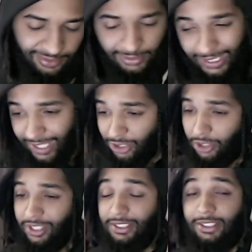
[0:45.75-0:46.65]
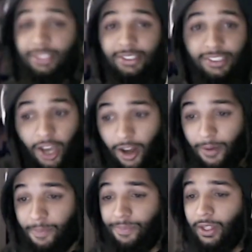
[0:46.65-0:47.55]
That song is
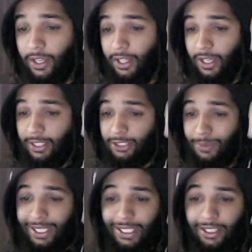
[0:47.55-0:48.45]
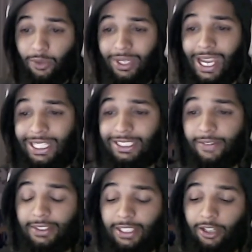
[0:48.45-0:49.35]
dumb. So we got another one, 87
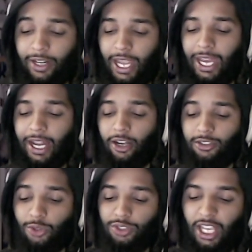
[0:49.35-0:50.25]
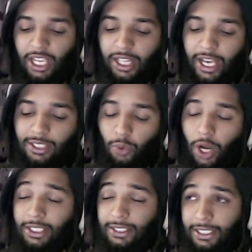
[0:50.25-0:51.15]
Stingray, and I heard this was an ill ass. Well, I
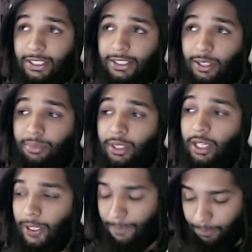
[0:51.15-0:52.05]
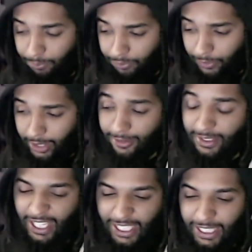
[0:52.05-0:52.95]
see the snippet, and this is
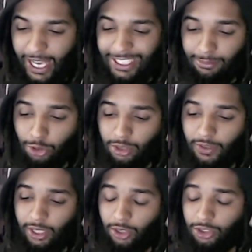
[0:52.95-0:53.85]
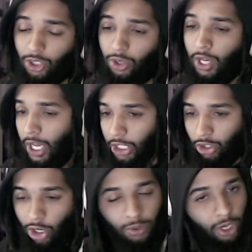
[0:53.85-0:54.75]
an ill ass music video. So you
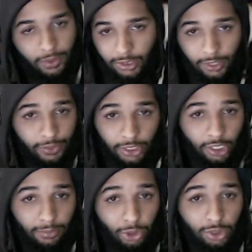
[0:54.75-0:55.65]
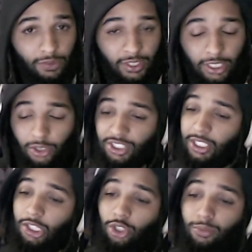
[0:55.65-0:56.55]
know we always love a good music video. It's like a
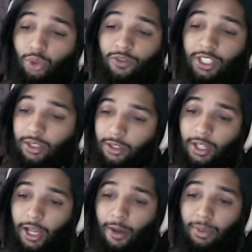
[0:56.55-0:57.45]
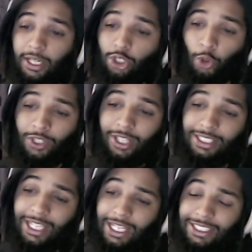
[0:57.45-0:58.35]
little movie. But yeah, Tory
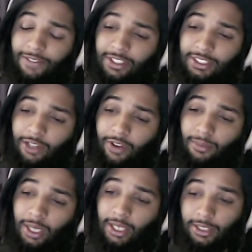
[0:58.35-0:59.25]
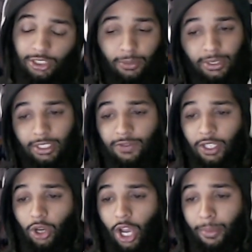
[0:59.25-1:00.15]
Lanez, 87 Stingray, man. Let's jump into this
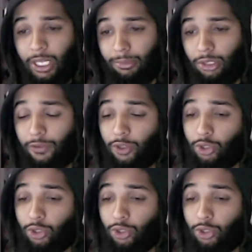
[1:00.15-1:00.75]
video. Comment down below if you're a